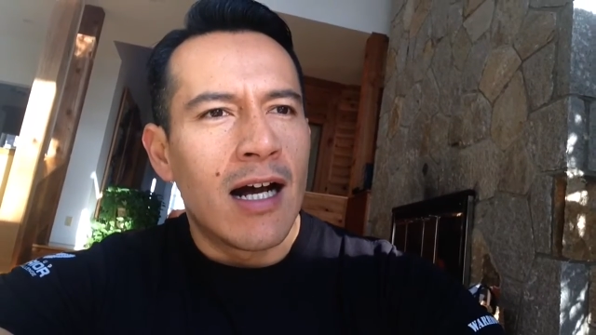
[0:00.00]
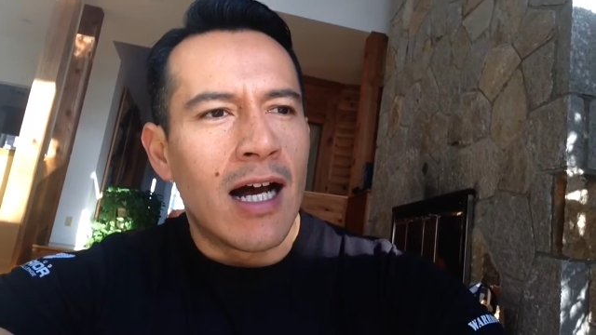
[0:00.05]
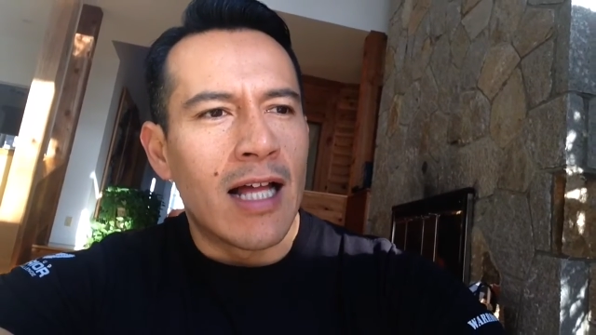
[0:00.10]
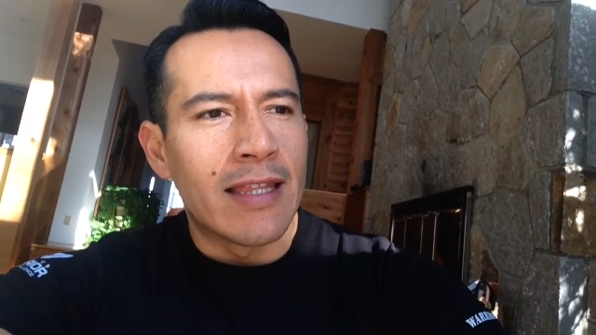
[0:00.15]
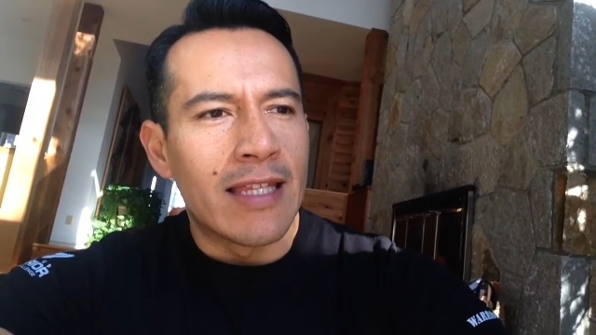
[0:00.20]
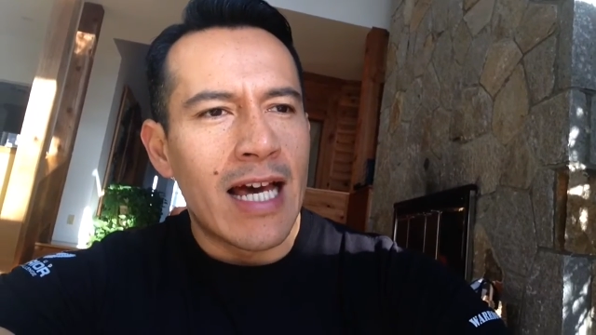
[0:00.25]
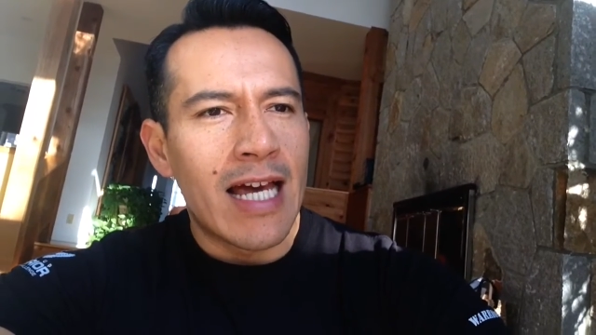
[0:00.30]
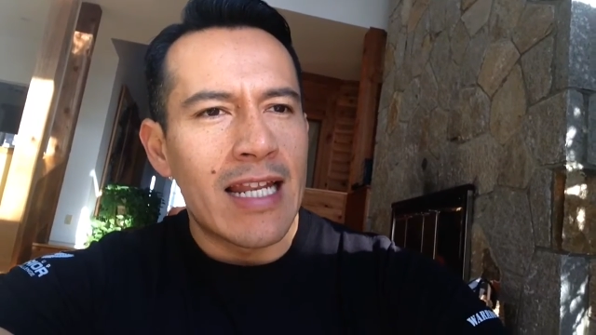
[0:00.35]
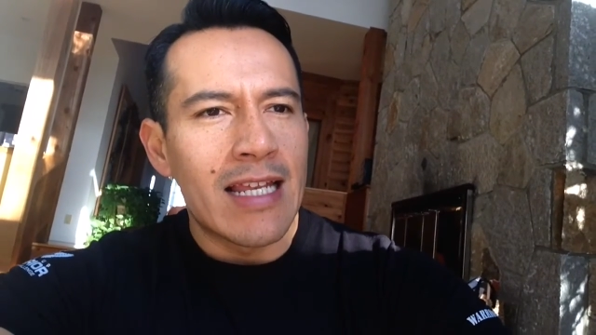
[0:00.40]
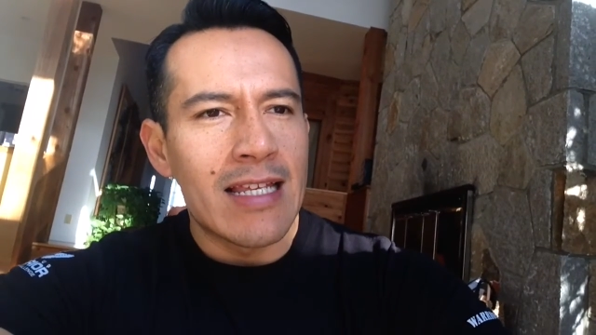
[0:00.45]

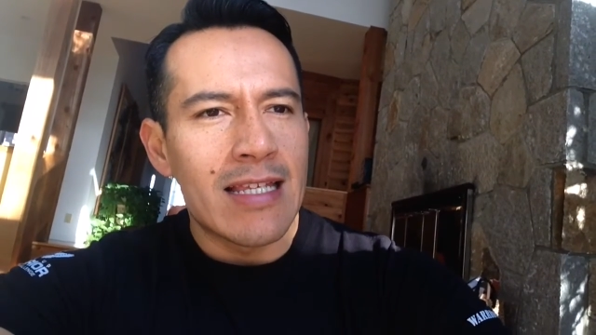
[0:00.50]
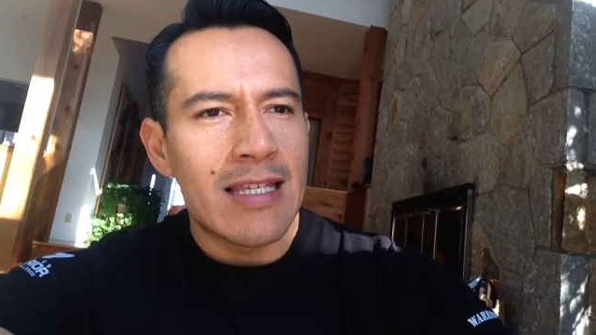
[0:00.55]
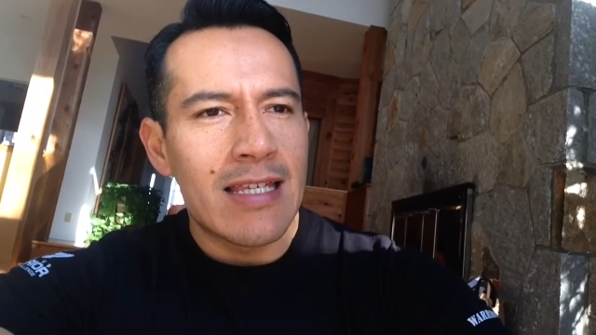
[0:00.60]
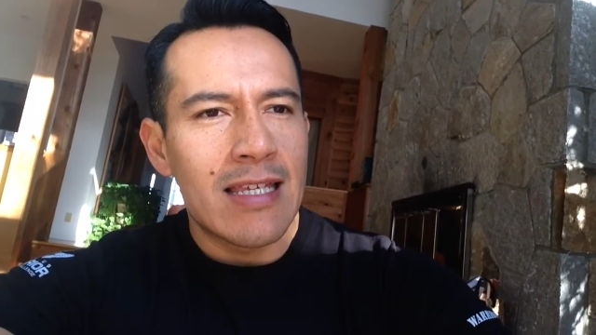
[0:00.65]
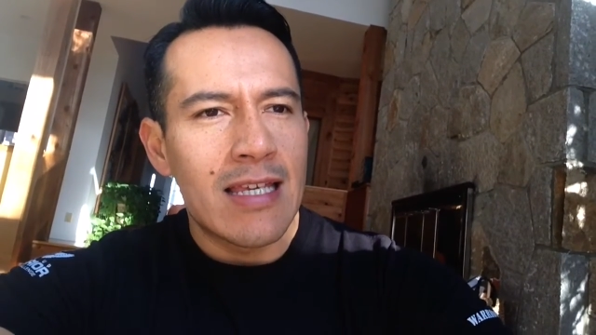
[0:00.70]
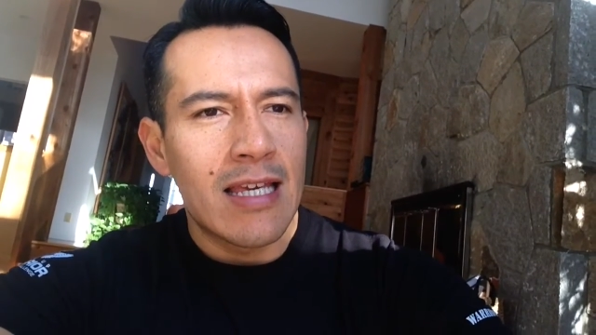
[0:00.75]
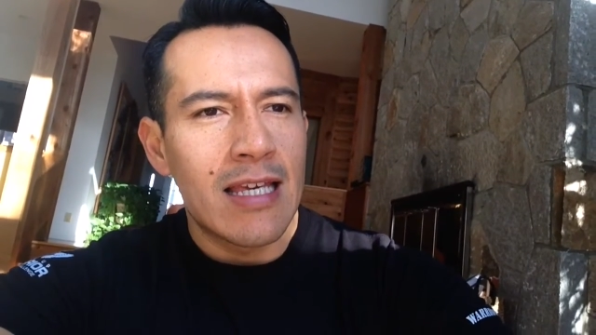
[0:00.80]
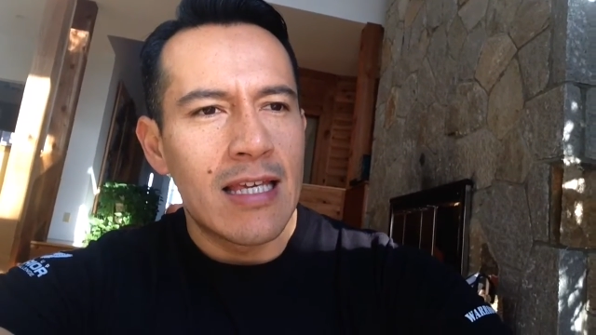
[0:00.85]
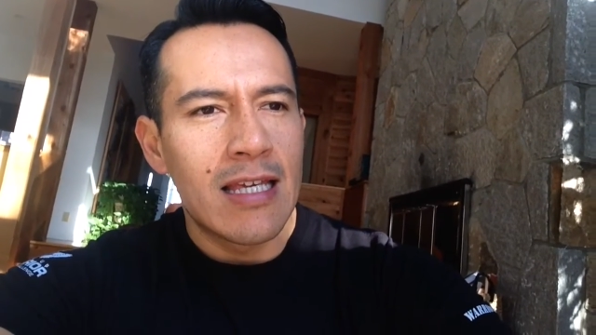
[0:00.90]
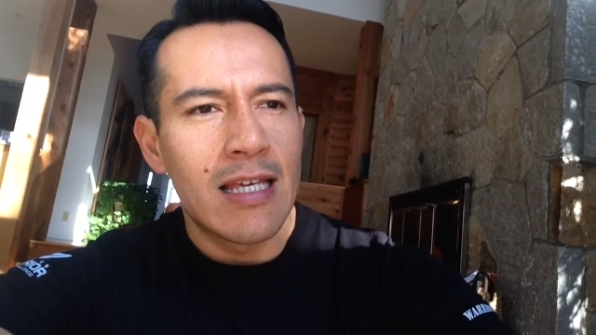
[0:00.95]
and that
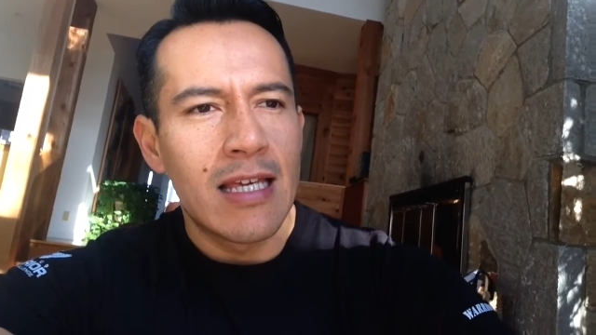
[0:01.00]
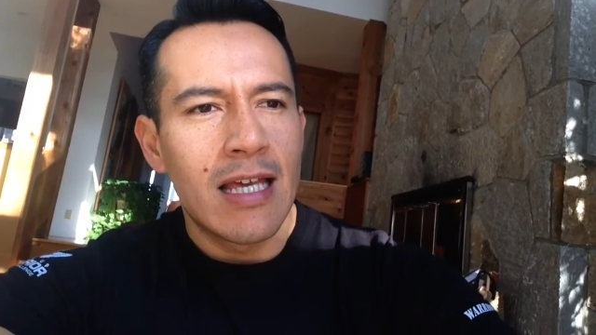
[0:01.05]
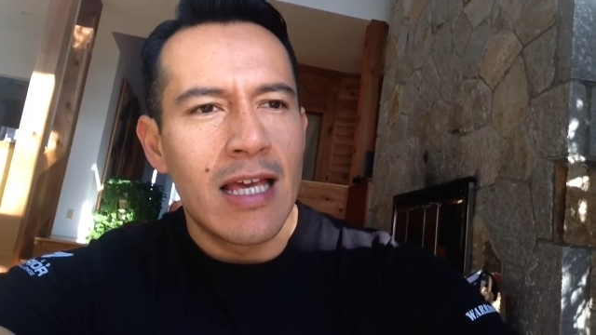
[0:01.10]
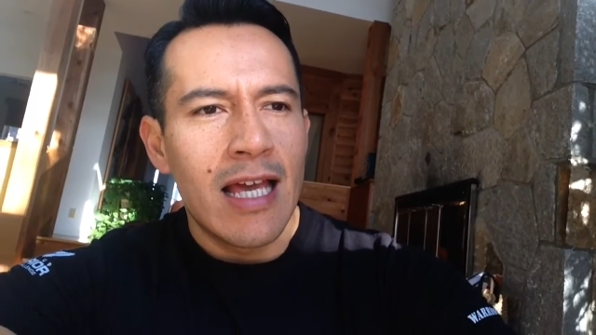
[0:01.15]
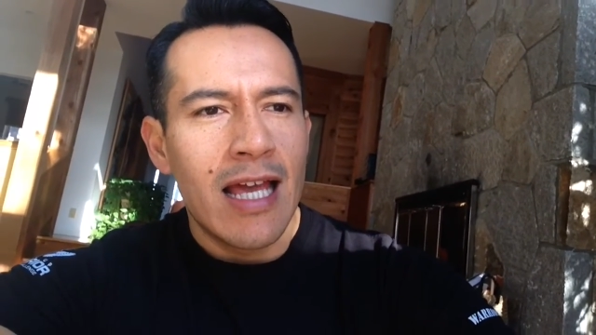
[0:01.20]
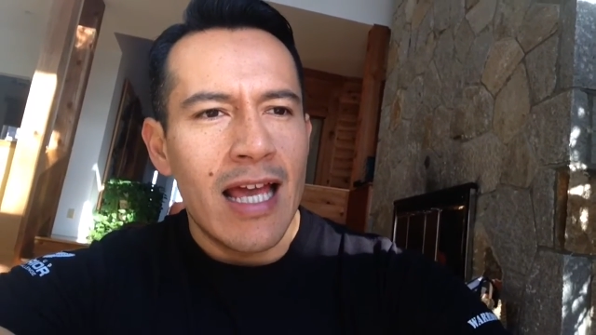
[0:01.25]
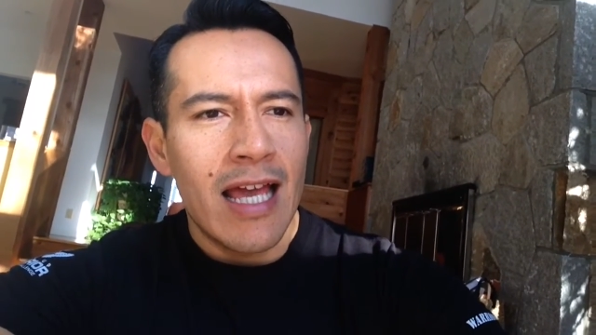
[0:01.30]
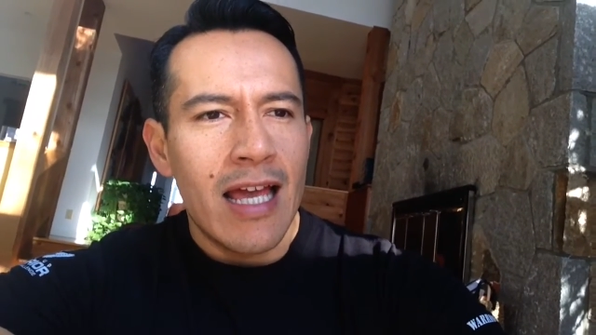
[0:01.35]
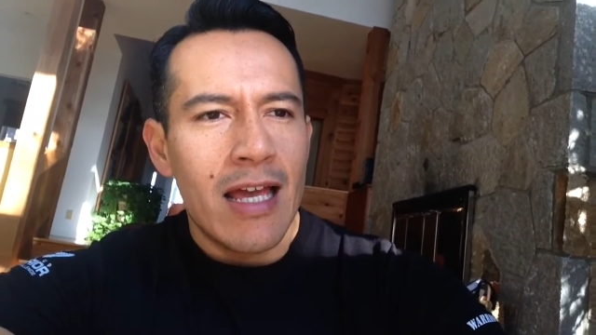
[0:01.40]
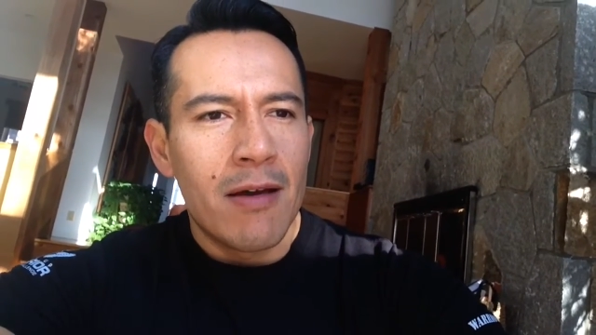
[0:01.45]
is
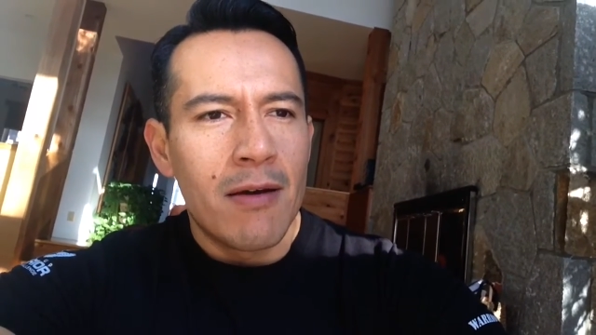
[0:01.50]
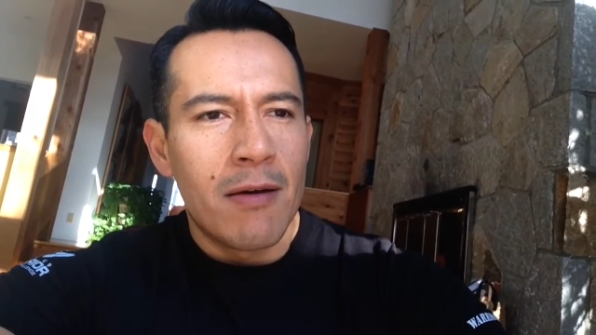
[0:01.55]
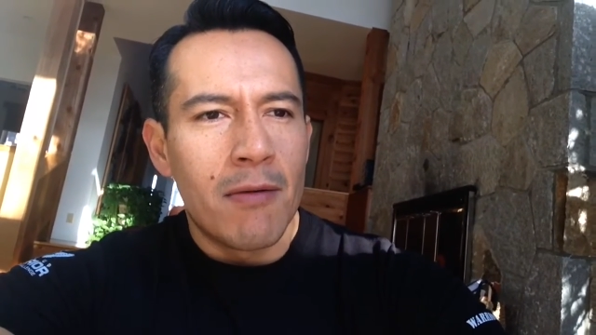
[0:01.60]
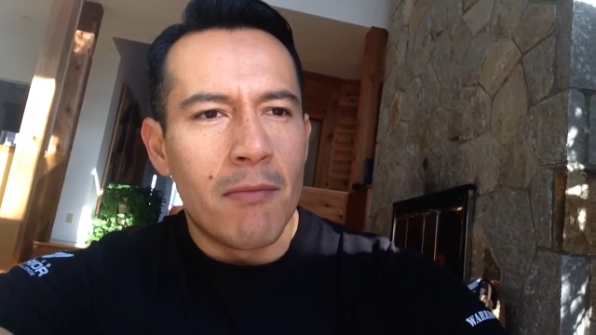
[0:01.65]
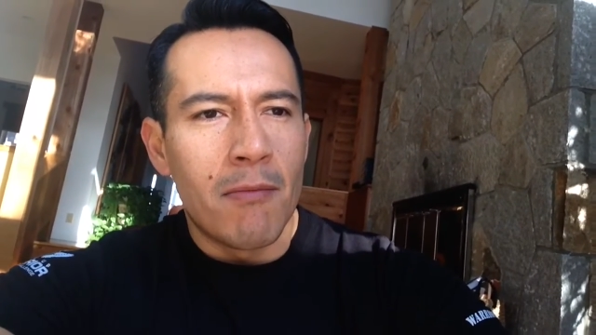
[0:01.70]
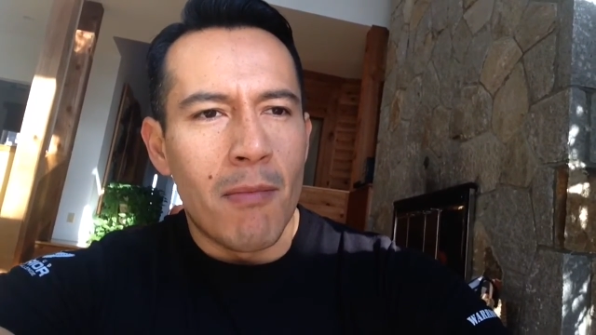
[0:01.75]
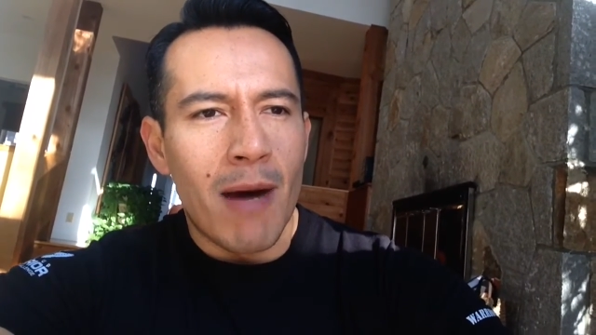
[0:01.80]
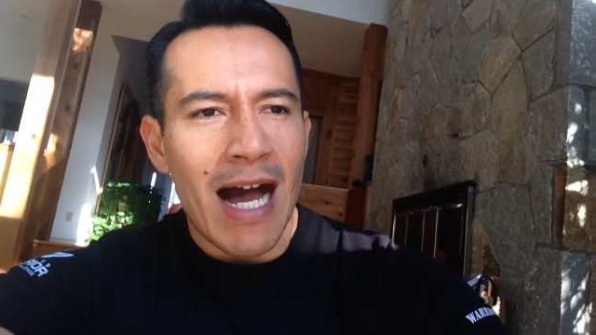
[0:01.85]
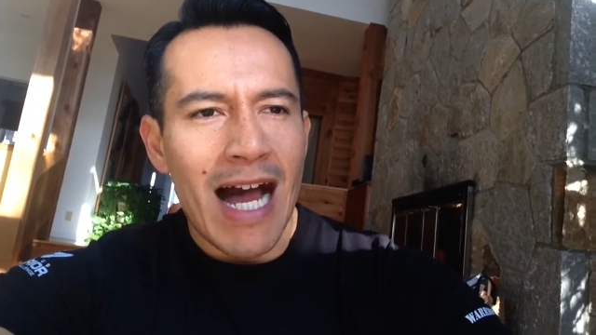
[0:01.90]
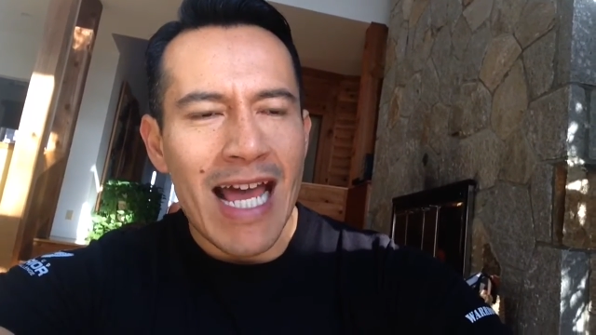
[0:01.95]

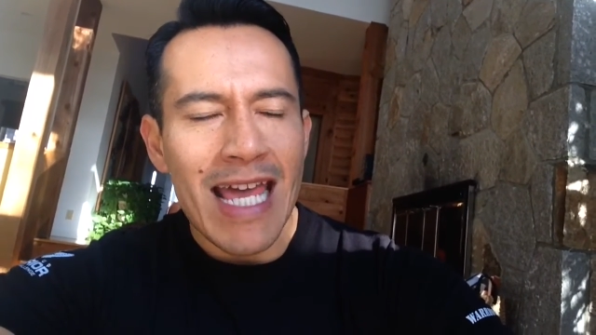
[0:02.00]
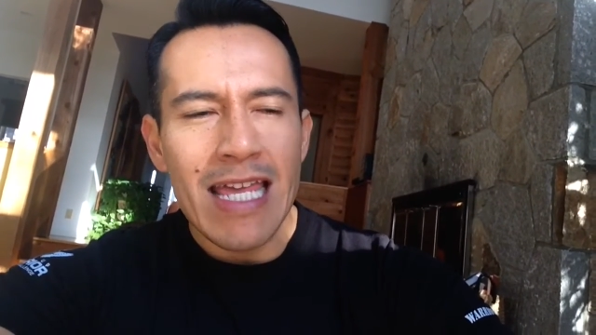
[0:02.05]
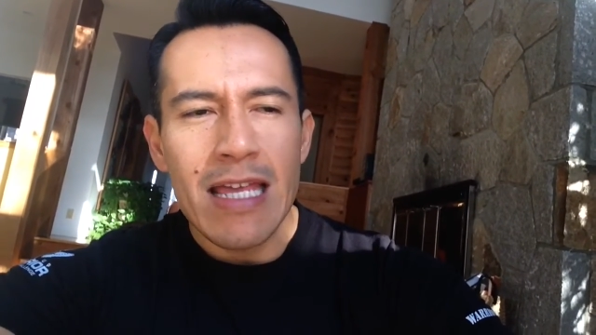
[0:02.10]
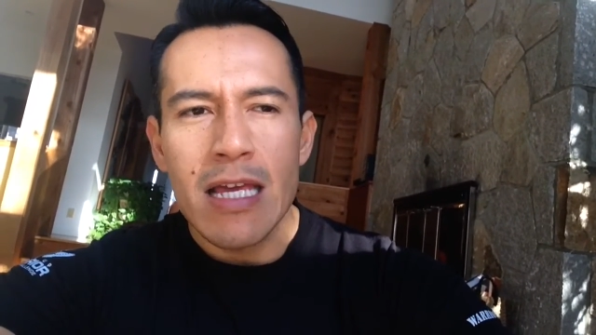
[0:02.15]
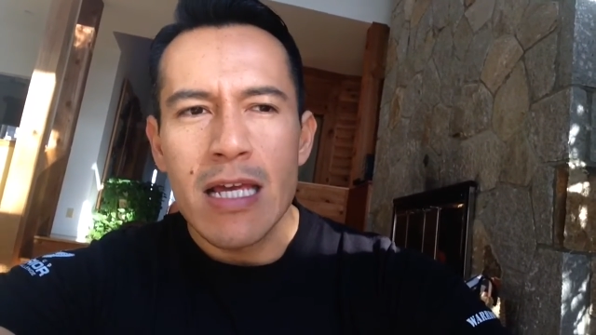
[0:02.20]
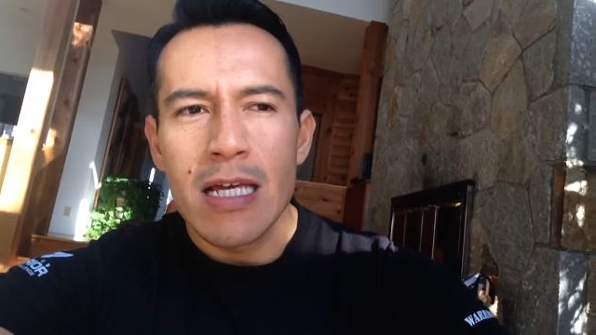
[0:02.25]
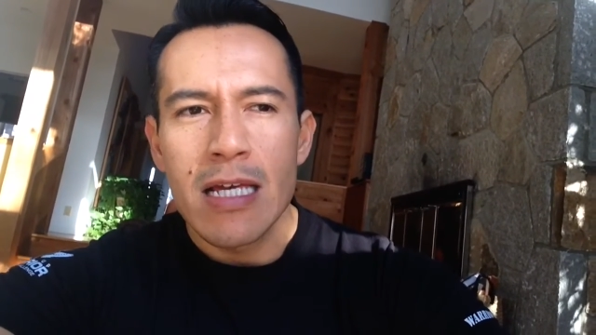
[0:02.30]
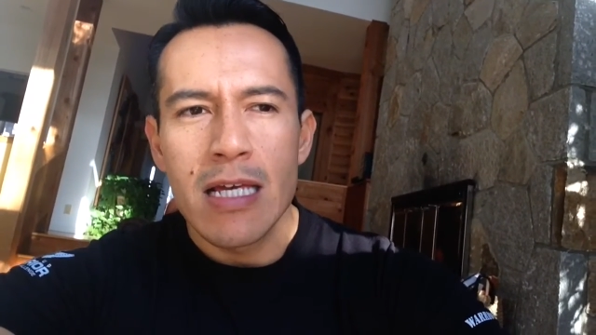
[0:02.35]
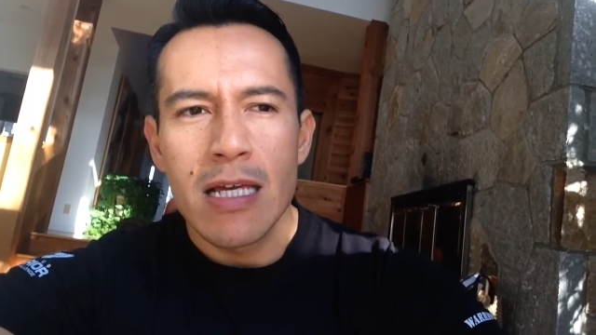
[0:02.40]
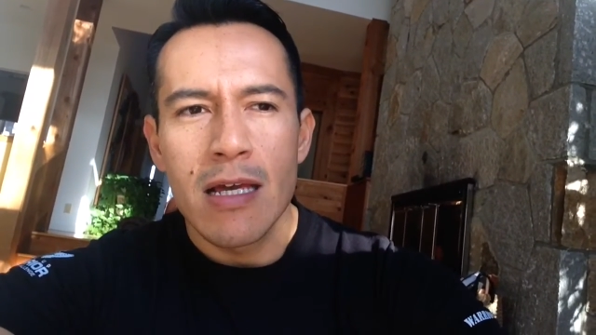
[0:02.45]
my